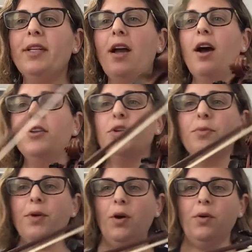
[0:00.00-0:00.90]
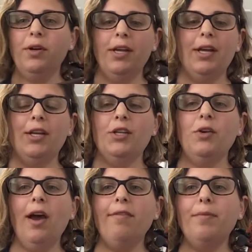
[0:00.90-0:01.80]
On your bow,
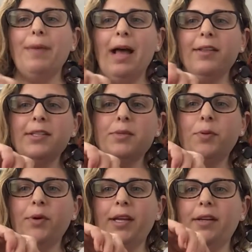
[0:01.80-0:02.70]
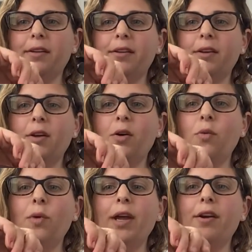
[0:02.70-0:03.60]
you have a balance point
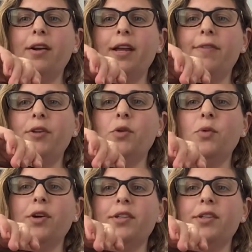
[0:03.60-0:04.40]
where if you were